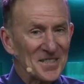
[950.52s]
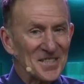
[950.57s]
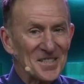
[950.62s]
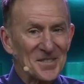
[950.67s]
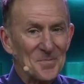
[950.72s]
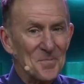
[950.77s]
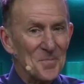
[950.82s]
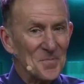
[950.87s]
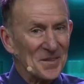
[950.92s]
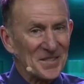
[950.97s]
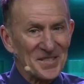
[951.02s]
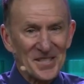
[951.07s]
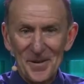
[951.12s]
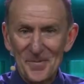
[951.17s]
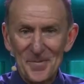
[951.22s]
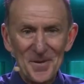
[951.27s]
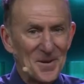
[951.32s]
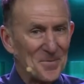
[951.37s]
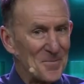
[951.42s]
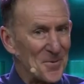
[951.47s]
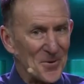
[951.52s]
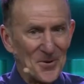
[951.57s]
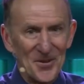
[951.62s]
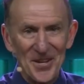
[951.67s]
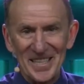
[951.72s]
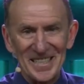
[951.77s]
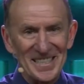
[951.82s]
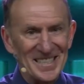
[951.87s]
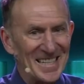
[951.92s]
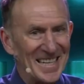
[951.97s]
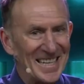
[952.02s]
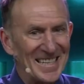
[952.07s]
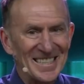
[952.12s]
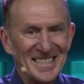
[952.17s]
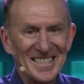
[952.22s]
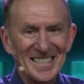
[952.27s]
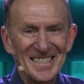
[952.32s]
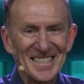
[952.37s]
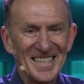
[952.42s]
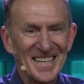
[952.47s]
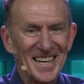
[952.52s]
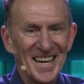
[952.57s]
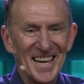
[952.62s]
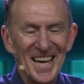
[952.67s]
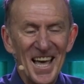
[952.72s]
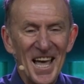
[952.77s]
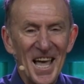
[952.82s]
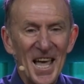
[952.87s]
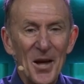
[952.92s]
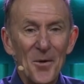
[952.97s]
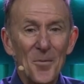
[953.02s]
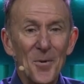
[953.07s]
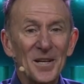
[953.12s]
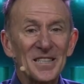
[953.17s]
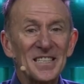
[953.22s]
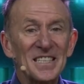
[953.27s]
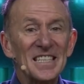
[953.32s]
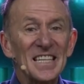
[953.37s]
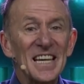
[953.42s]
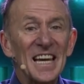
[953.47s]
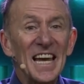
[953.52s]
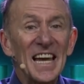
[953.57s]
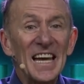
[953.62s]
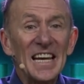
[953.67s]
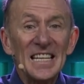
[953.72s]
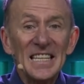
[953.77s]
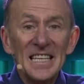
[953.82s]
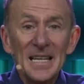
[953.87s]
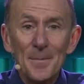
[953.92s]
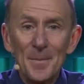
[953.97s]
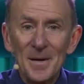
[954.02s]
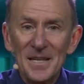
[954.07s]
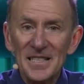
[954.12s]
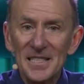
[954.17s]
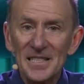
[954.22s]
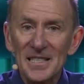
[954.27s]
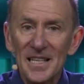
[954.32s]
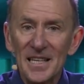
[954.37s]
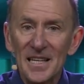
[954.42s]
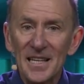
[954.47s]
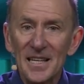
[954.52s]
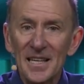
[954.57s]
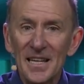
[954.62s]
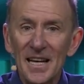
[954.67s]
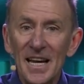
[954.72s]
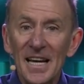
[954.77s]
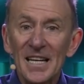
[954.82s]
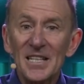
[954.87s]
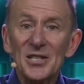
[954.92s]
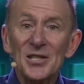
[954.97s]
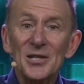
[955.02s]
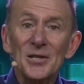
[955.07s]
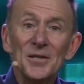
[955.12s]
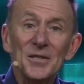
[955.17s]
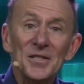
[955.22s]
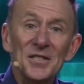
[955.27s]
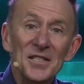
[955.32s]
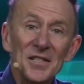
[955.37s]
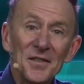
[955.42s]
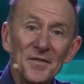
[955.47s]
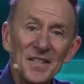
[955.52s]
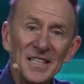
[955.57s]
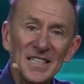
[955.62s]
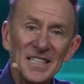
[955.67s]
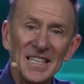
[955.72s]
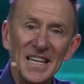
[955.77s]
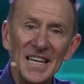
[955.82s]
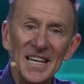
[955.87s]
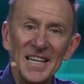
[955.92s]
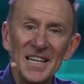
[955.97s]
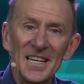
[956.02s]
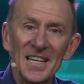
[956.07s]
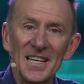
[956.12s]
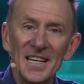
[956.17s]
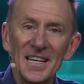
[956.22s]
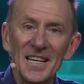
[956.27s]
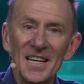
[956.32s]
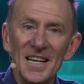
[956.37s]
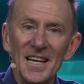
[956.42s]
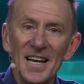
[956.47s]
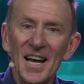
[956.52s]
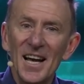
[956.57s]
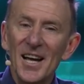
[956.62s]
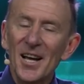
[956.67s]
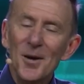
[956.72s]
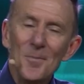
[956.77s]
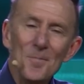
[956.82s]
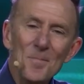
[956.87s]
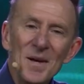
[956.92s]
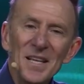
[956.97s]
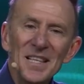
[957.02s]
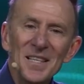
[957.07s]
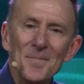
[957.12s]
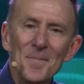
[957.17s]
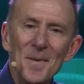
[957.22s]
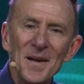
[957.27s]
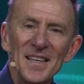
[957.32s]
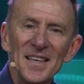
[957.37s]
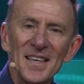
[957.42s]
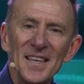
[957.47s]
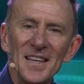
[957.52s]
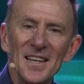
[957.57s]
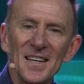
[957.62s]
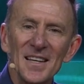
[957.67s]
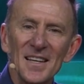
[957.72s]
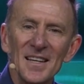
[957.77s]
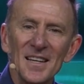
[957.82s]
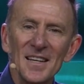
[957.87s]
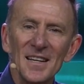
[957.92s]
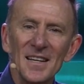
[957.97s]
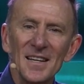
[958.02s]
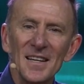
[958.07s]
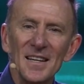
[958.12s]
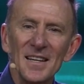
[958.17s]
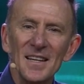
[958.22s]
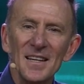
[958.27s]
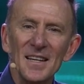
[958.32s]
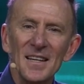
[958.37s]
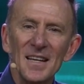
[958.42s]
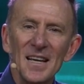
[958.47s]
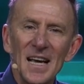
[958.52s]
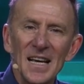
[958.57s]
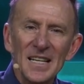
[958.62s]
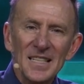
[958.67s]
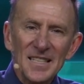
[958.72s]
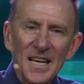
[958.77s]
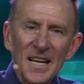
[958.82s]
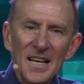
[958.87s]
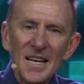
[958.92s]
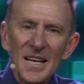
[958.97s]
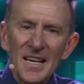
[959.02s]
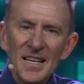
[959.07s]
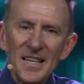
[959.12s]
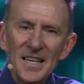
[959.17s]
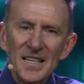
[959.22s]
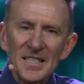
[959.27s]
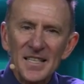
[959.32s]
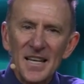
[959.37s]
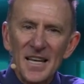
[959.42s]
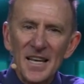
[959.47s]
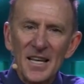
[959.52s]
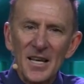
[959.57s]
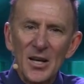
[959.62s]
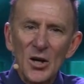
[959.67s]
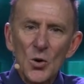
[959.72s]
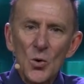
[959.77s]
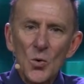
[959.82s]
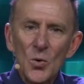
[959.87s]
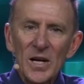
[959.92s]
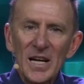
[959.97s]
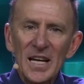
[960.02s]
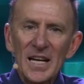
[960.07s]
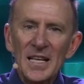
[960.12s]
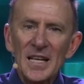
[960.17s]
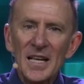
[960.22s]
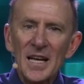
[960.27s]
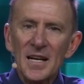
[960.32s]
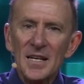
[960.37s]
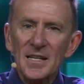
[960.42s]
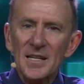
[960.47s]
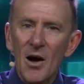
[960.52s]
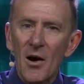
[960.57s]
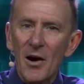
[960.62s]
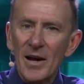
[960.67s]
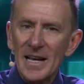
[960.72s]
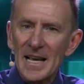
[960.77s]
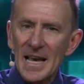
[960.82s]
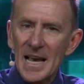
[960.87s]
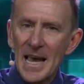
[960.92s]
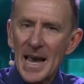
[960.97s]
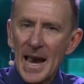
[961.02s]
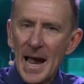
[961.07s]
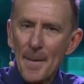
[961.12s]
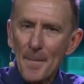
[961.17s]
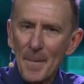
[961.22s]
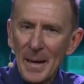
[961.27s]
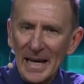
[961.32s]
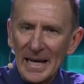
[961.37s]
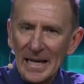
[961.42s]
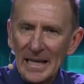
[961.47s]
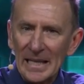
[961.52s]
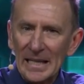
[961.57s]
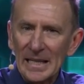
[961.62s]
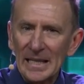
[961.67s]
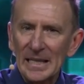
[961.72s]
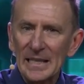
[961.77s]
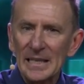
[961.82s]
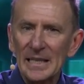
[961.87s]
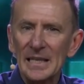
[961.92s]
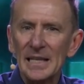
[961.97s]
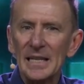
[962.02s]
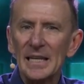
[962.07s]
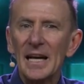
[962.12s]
wants something more than sex. He wants intimacy, exclusivity, a commitment. Suddenly there's a new inner dynamic